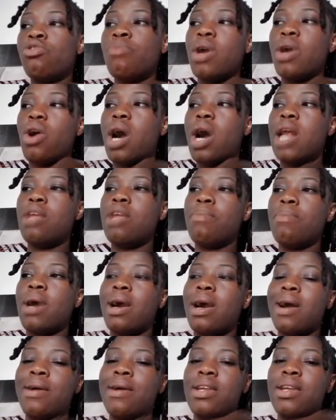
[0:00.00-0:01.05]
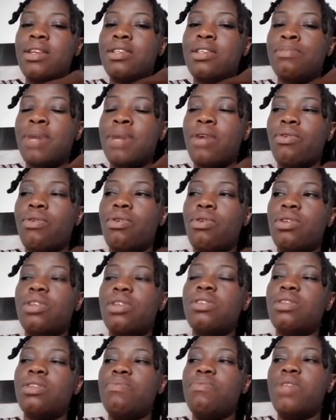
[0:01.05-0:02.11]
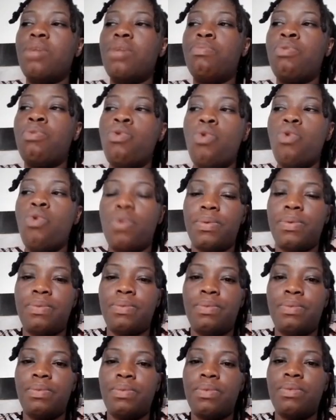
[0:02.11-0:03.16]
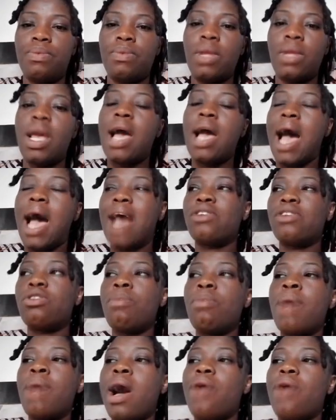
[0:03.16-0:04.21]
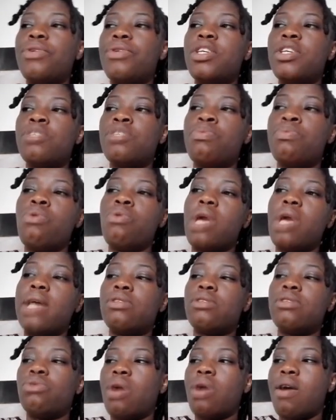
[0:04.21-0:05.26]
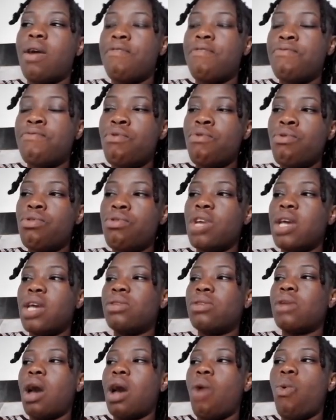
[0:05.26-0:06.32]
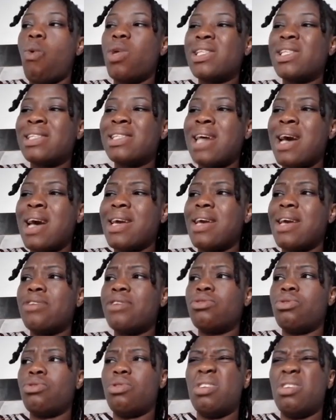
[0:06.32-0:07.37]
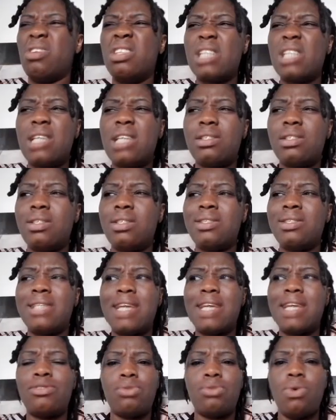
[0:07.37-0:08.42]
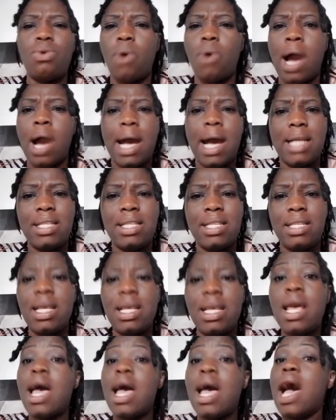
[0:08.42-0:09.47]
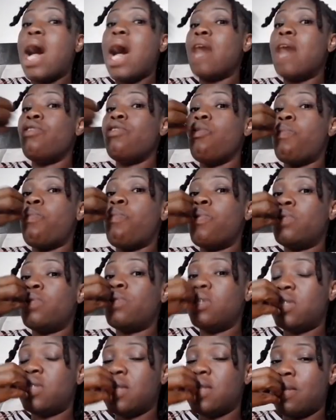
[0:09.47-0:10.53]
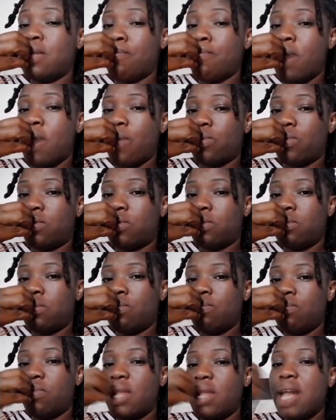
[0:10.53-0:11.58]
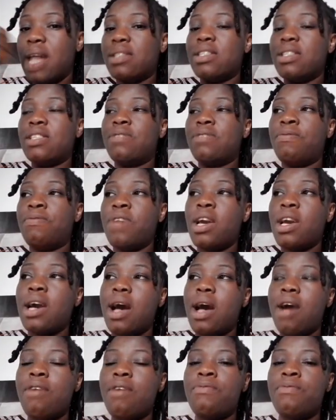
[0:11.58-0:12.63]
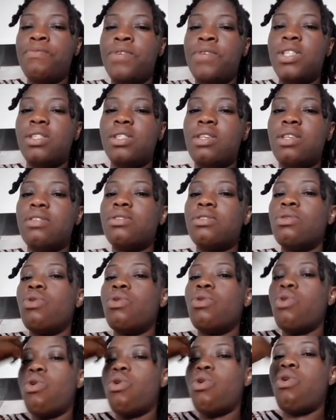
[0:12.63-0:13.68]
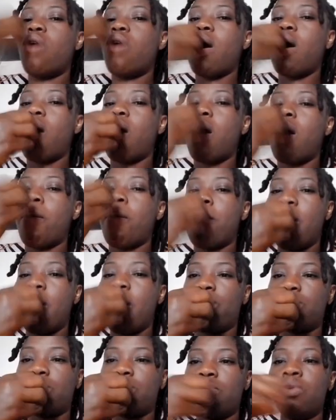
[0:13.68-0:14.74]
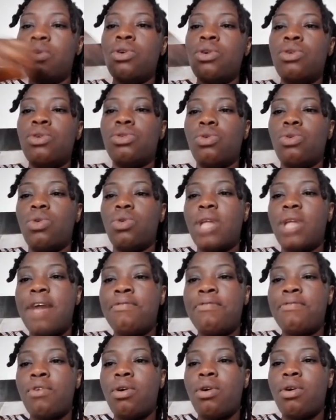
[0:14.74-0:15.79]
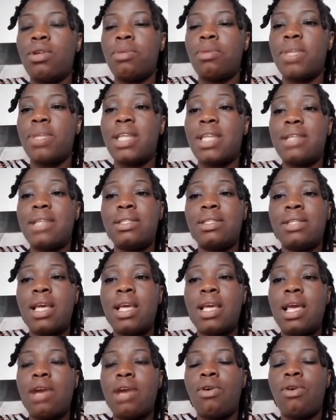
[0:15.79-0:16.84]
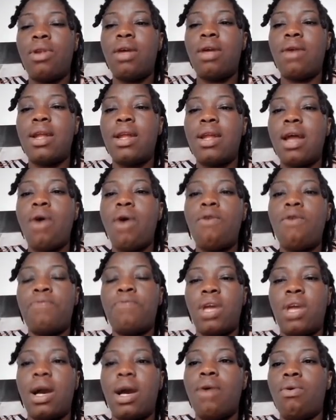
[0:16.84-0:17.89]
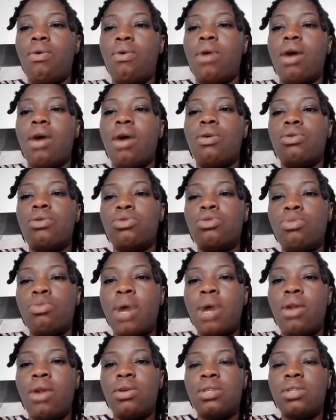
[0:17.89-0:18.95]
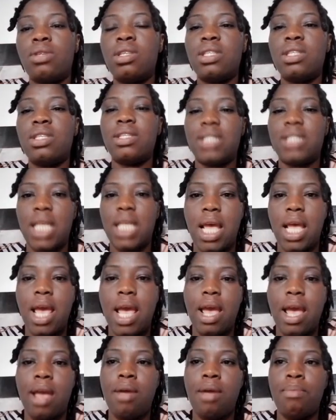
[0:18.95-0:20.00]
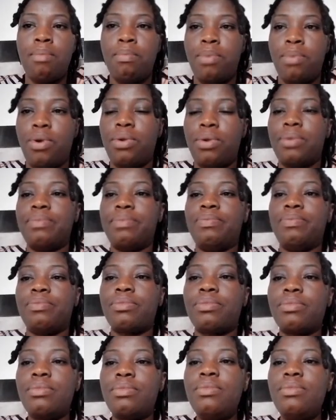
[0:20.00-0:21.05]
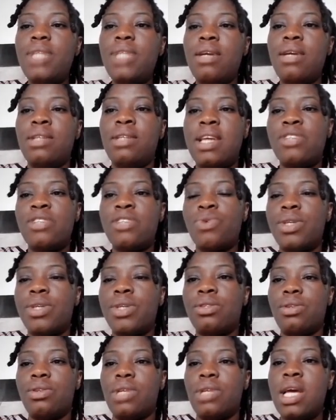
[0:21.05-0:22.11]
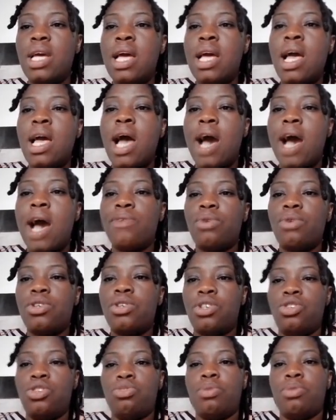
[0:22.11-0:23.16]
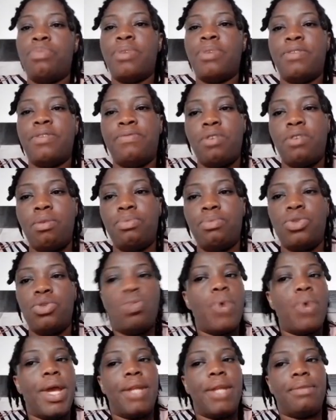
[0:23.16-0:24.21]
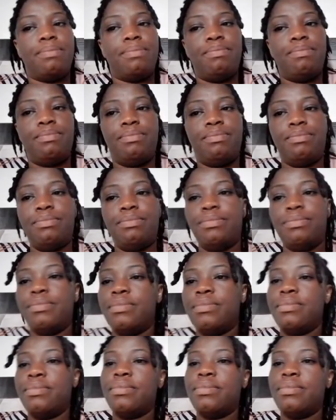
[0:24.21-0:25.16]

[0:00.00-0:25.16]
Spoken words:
And then this human or animal carrying this microorganism, they poo. And somehow this poo gets to our food, gets to our water, gets to your utensils, gets to your hand, and you put it in the mouth. That is fecal, feces, oral, mouth. So typhoid, hepatitis A, cholera, they are all fecal oral. Tuberculosis is airborne. Next question. Hand washing should be performed when?